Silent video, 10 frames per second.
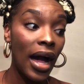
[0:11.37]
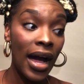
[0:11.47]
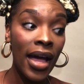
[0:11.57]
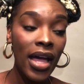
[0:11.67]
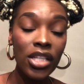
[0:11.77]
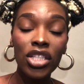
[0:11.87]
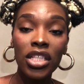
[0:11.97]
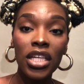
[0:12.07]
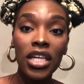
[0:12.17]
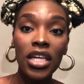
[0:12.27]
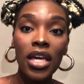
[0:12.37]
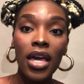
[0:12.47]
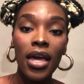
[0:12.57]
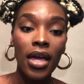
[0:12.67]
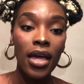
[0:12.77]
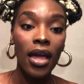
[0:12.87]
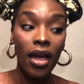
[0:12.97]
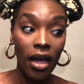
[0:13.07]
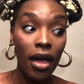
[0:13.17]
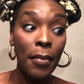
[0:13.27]
I actually
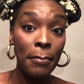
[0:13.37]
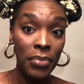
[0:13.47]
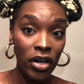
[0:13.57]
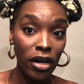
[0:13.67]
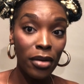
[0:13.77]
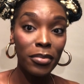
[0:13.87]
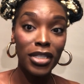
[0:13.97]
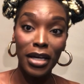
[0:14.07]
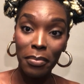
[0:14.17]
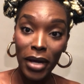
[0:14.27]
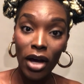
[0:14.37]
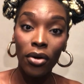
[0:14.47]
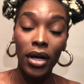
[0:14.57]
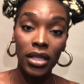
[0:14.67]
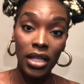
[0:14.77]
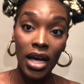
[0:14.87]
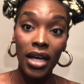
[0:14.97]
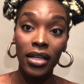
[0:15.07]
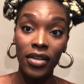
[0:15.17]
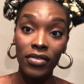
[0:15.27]
am bummed about a
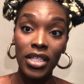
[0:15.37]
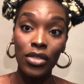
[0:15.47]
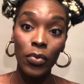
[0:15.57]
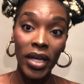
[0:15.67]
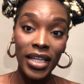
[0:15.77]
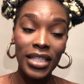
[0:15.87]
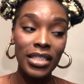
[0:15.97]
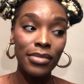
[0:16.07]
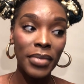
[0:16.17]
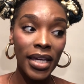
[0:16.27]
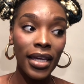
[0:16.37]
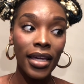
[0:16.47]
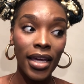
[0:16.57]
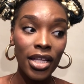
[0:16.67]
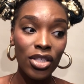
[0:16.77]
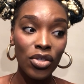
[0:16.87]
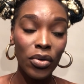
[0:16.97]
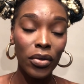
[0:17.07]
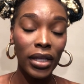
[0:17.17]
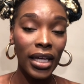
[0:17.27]
lot of these weddings being
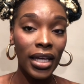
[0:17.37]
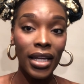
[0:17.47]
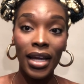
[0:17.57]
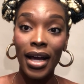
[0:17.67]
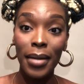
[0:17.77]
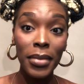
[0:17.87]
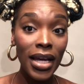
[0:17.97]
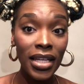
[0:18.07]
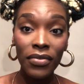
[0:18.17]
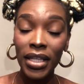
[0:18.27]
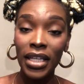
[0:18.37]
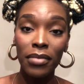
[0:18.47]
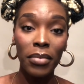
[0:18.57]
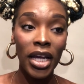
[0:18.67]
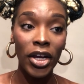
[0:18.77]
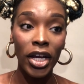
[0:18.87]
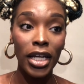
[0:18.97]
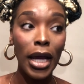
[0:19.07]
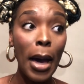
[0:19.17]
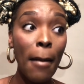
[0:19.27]
canceled, and I'm not even getting
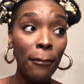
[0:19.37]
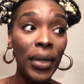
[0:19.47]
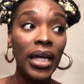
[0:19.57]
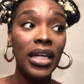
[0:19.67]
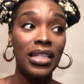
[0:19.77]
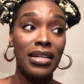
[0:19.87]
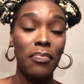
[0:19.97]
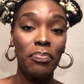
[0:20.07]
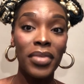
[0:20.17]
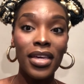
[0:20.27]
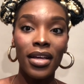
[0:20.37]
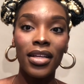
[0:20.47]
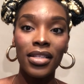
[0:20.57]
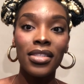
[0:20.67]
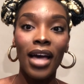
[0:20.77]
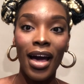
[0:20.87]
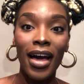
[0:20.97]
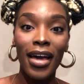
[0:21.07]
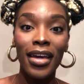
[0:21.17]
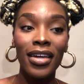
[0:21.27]
married, but because
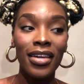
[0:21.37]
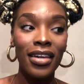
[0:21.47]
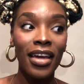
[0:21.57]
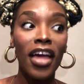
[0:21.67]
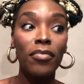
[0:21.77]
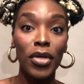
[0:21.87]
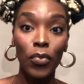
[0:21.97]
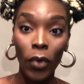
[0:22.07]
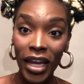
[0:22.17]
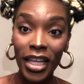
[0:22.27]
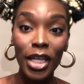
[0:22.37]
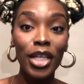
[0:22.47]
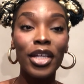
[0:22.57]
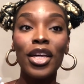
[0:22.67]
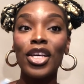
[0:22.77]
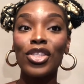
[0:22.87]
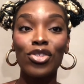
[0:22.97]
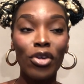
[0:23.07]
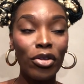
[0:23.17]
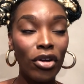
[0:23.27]
I have been waiting
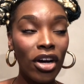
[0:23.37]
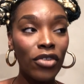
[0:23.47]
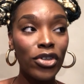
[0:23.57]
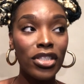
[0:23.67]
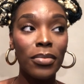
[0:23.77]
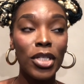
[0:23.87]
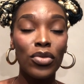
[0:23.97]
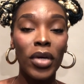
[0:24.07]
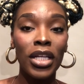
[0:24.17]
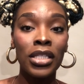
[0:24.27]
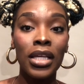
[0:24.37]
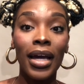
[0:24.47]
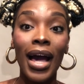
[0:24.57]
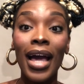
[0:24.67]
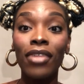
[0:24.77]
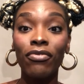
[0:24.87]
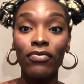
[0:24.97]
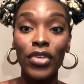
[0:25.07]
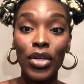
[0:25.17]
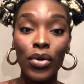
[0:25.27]
so long for some of these weddings, like, I
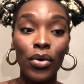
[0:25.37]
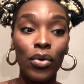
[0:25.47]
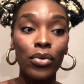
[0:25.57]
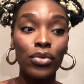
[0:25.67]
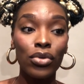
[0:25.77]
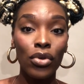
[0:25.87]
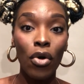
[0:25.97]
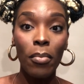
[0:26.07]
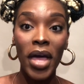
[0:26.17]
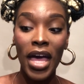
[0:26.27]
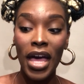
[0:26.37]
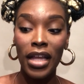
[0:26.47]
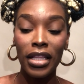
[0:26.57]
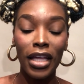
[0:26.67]
feel so bad.